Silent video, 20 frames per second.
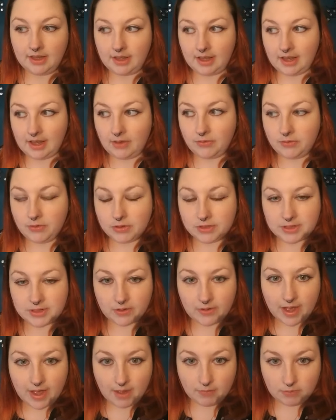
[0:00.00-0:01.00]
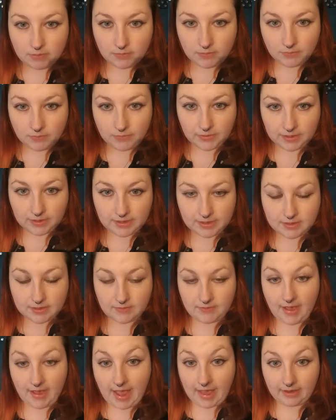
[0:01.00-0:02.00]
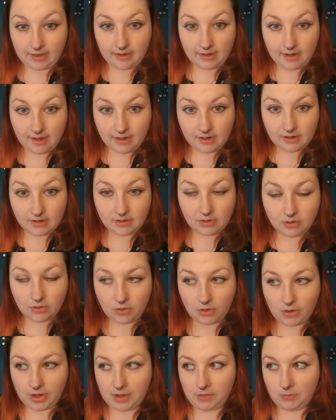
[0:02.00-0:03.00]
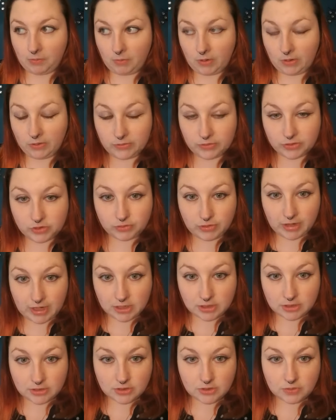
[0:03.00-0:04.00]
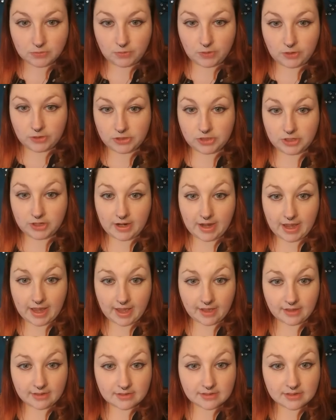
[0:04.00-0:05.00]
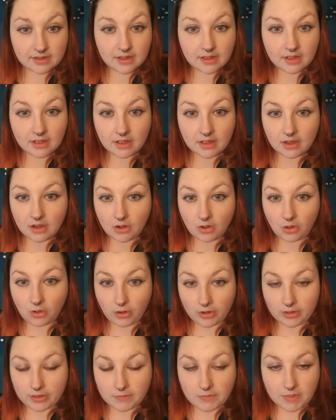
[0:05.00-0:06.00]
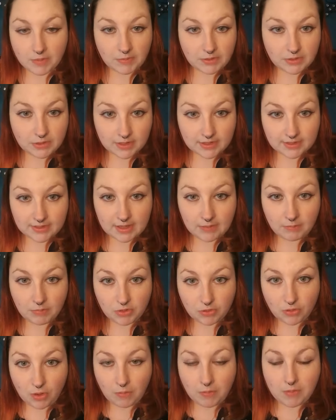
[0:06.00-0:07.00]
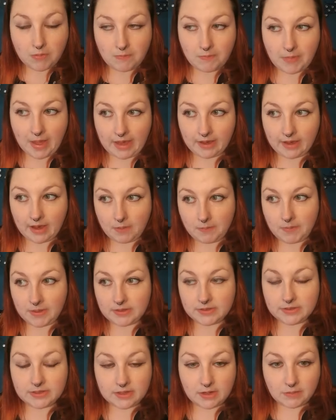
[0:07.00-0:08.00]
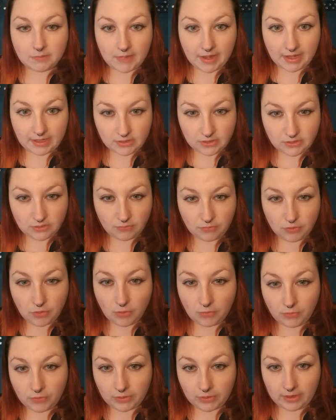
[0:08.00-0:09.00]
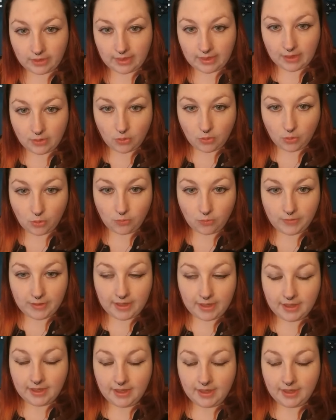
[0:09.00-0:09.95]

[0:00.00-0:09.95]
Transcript: If you're still having feelings of anger or frustration towards your ex, or they maybe just keep cropping back up into your mind and you've not fully let go of it,